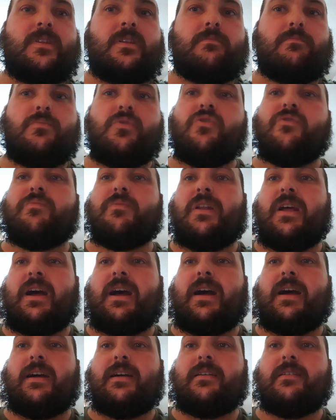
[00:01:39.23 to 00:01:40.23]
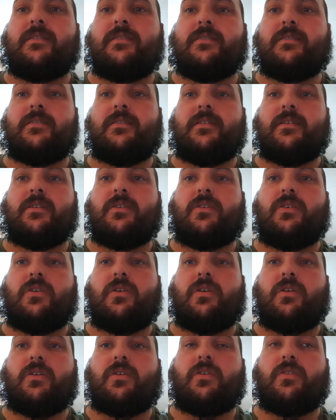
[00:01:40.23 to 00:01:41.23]
movement art
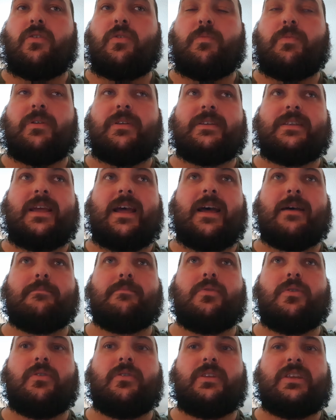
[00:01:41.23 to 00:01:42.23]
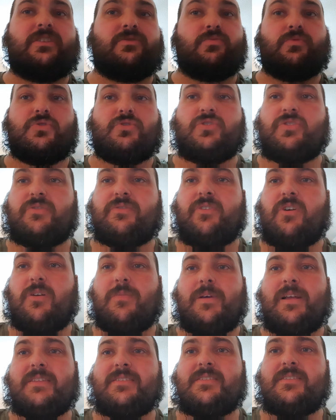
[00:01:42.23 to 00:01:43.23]
up and down, but his was just far
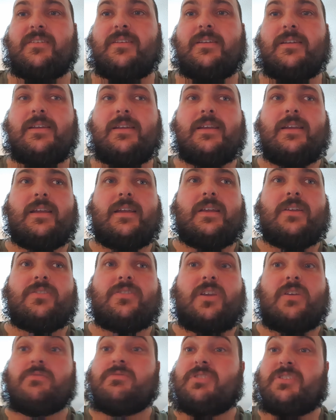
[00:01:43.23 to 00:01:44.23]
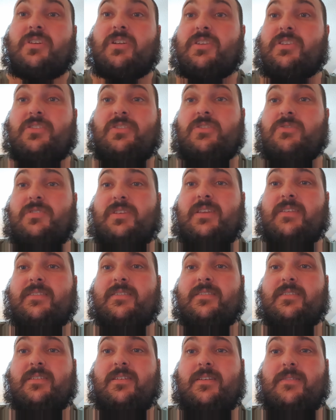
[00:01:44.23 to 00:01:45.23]
better, so I decided to use
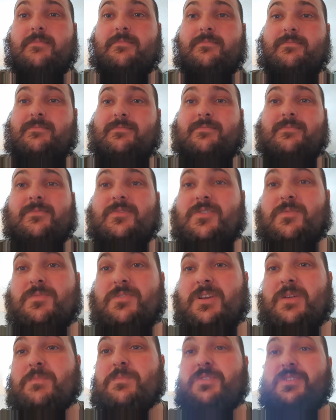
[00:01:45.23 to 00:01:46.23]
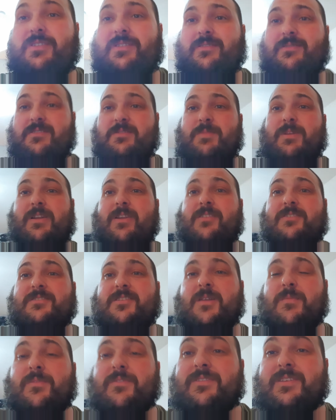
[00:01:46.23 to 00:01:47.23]
his. Sometimes you spend a lot of
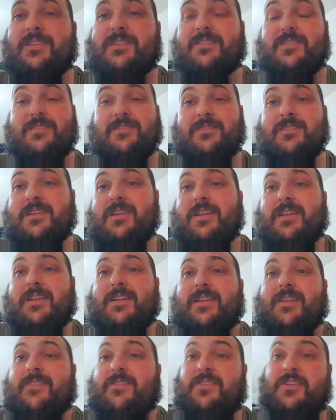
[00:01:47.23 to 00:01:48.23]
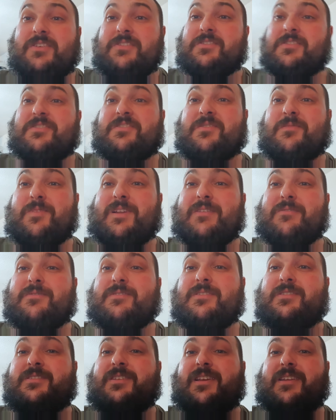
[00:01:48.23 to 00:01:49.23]
time on things and they're not as good as someone
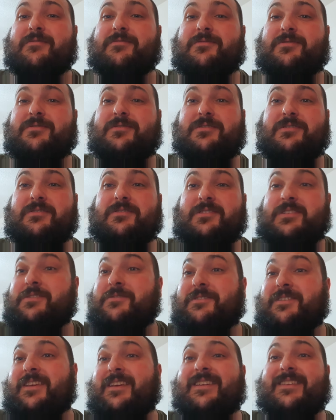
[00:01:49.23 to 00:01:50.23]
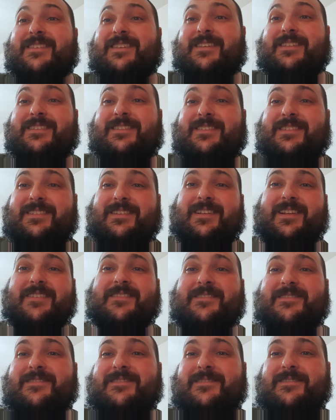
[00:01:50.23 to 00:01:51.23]
else's, so use theirs. It's, you
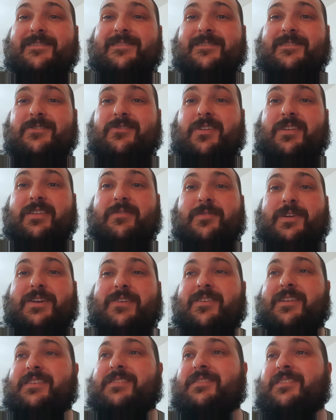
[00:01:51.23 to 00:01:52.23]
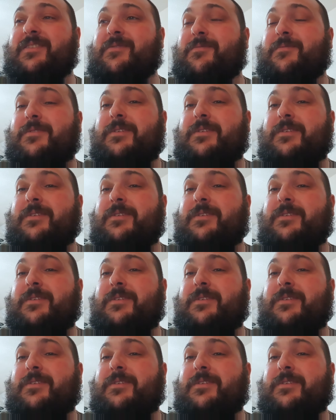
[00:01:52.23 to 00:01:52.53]
know, credit where credit's due.